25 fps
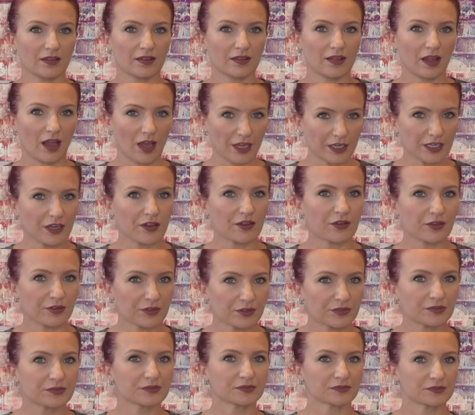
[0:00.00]
I know.
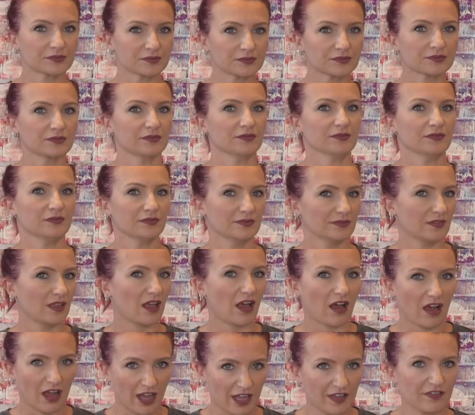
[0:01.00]

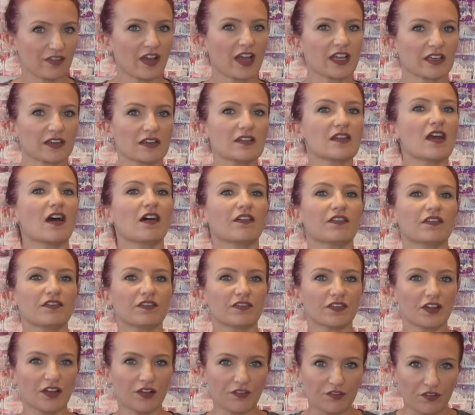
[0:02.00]
I've had
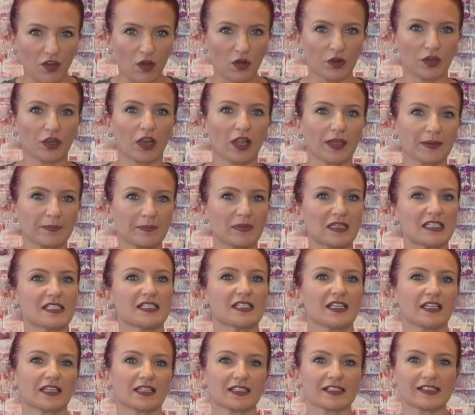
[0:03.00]
enough of online
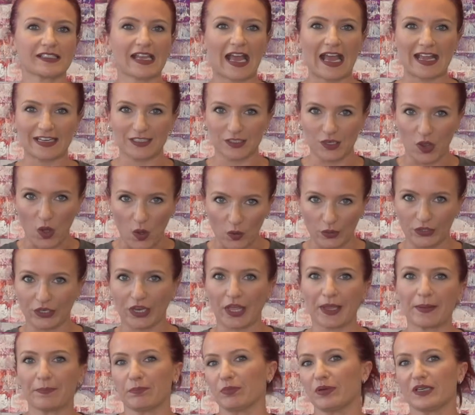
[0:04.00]
meetings and
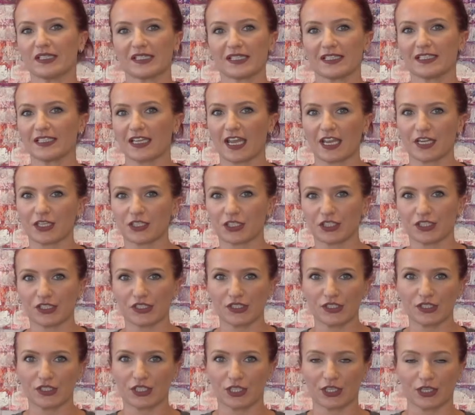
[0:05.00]
online presentations
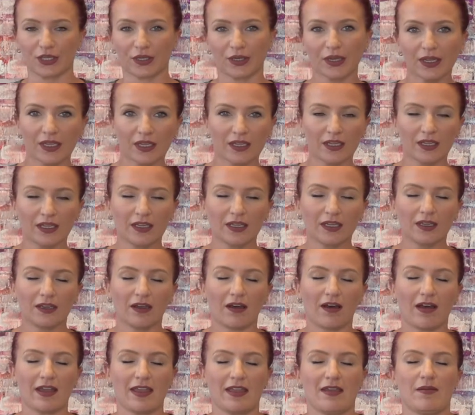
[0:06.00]
too.
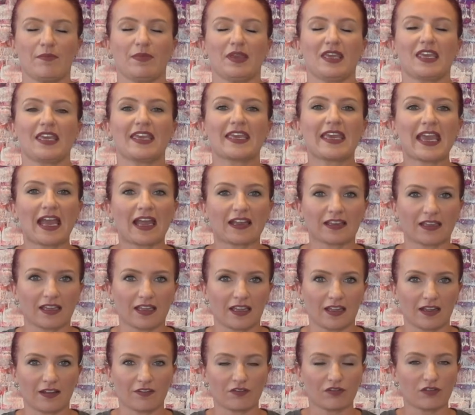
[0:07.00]
I am
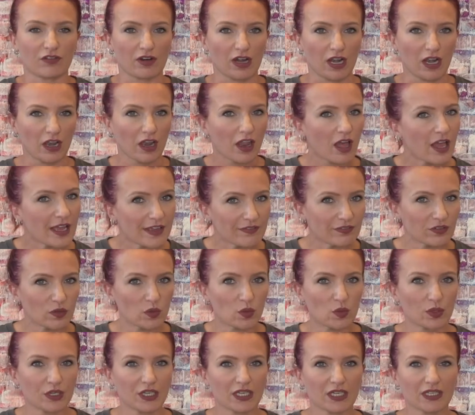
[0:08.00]
gagging for a live
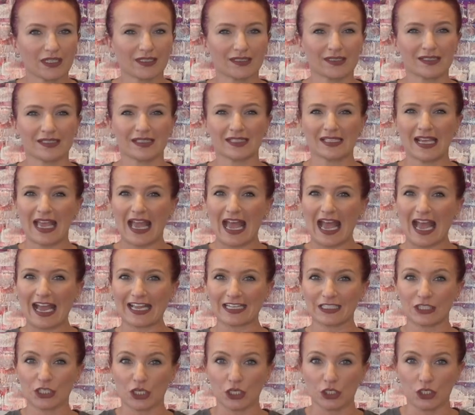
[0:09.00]
audience
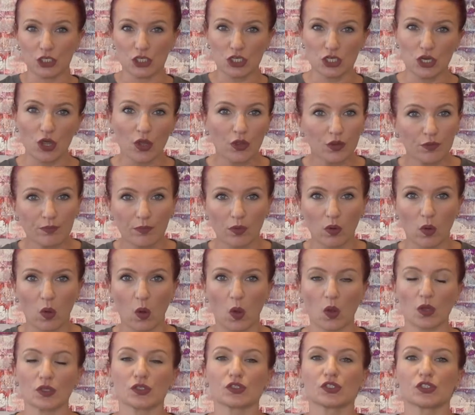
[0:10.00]
and no
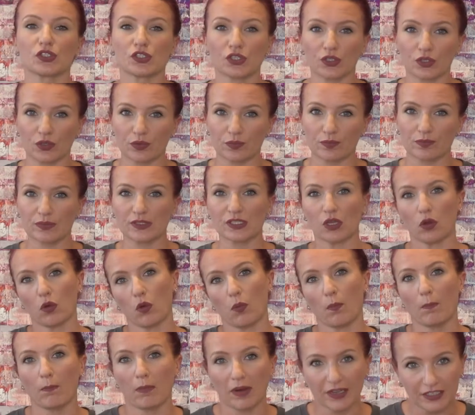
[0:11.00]
more Zooms or
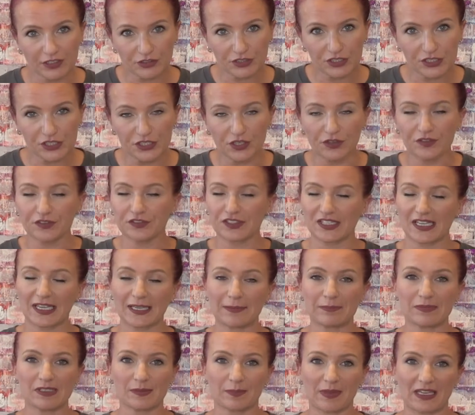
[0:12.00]
Microsoft
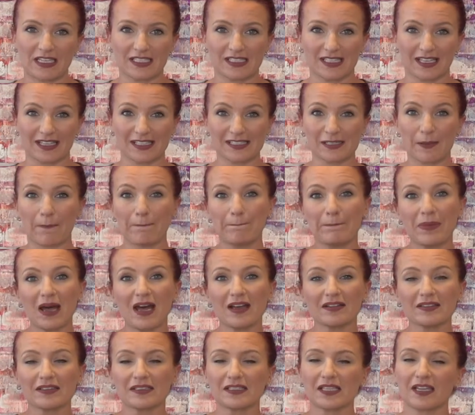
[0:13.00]
Teams meetings,
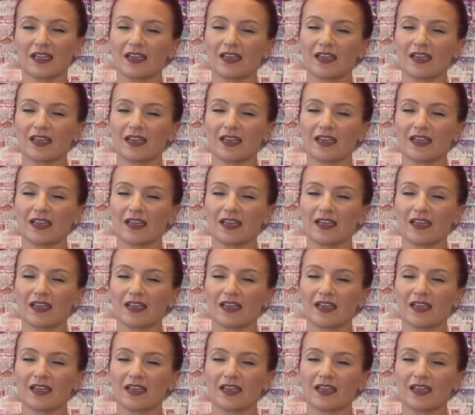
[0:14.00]
but